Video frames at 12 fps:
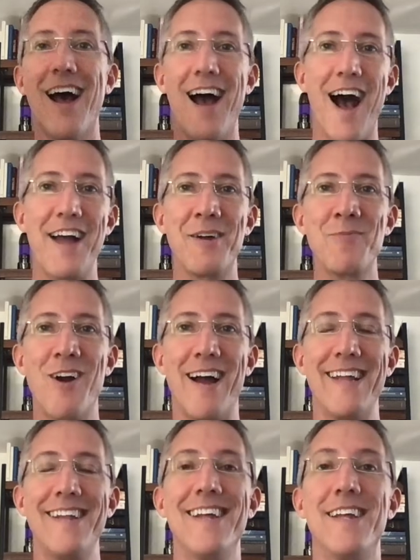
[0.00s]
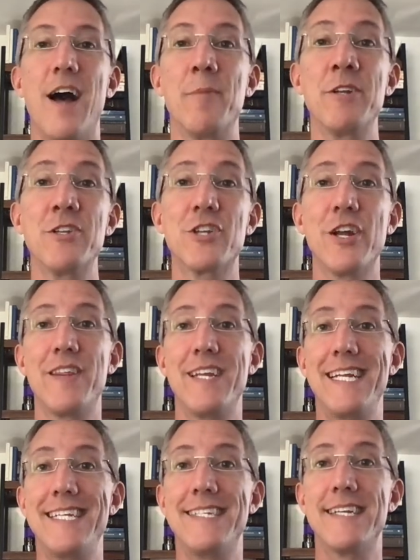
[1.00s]
Hi, I'm Ryan. I'm going to show you the
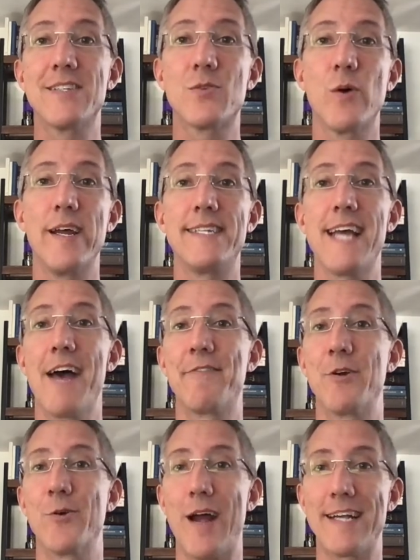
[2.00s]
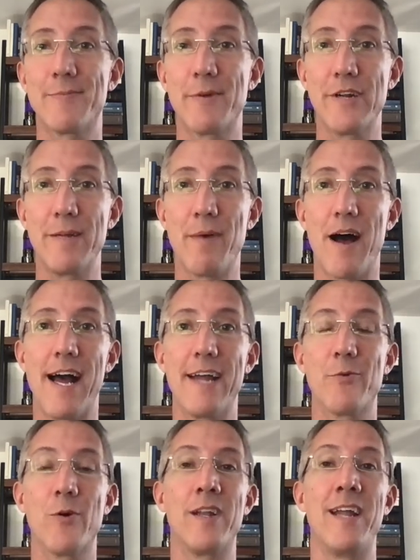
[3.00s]
easiest way to have your Raspberry Pi
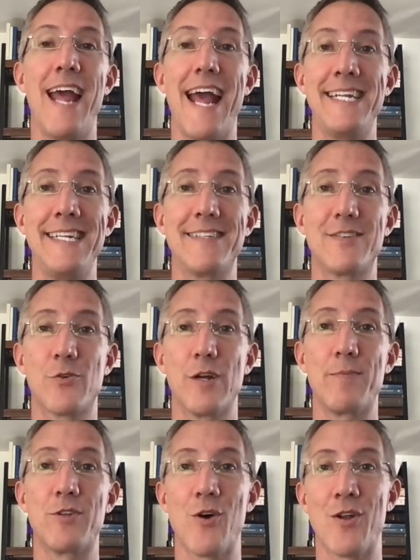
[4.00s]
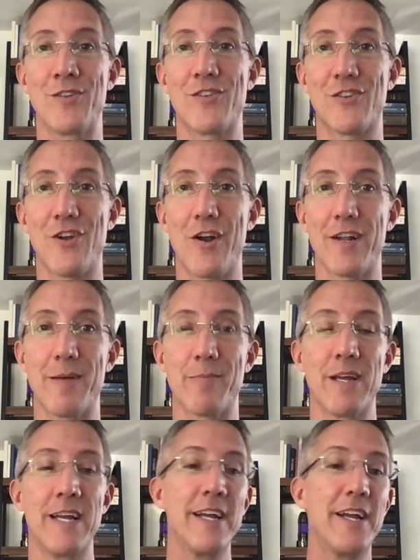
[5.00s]
run any script on startup.
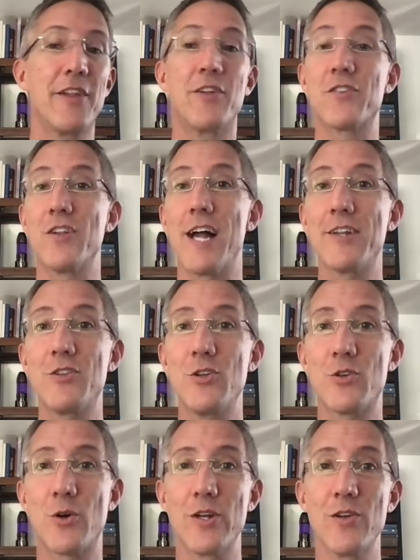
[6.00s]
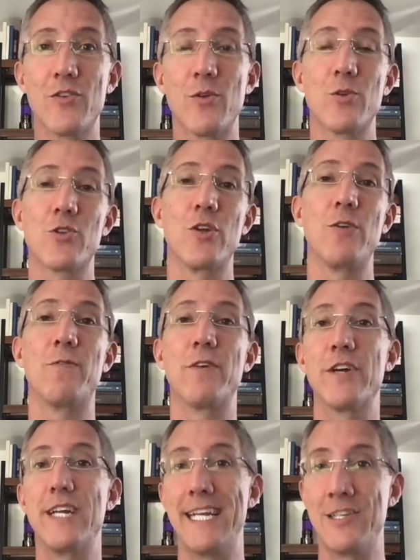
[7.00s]
There's a lot of tutorials that will show you
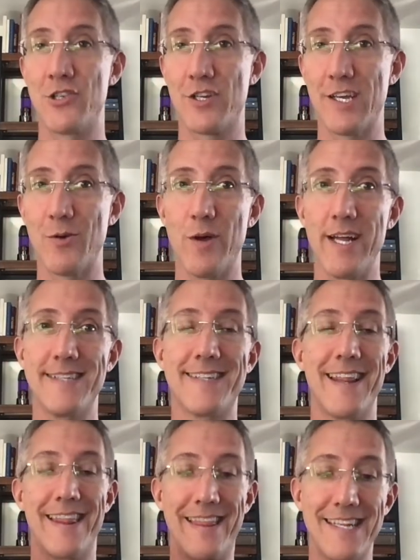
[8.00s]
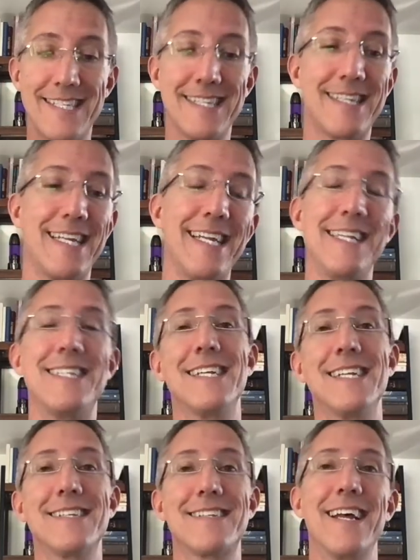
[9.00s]
very intricate ways. This is the
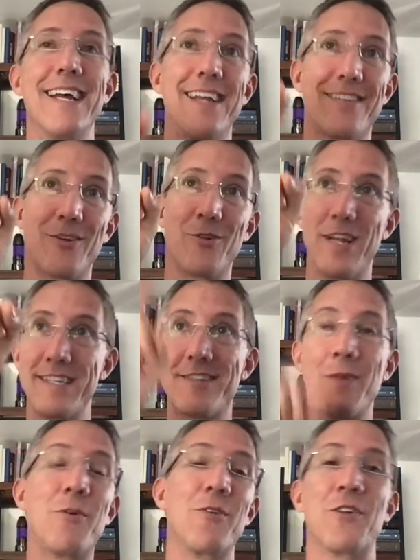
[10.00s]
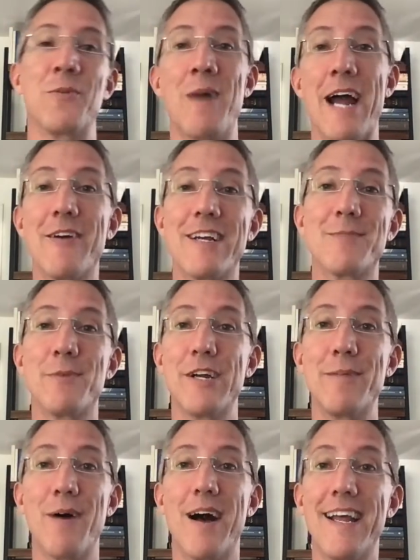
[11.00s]
easiest, so let's jump over to my Raspberry
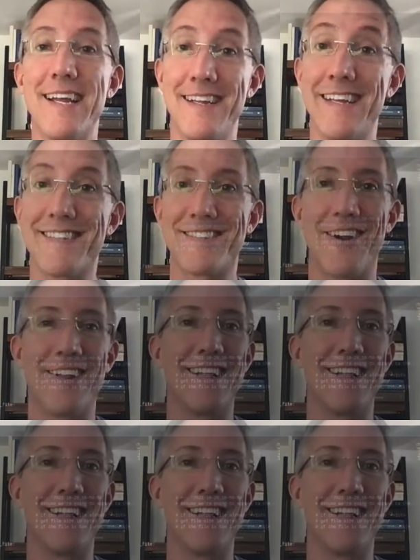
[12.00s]
Pi and get started.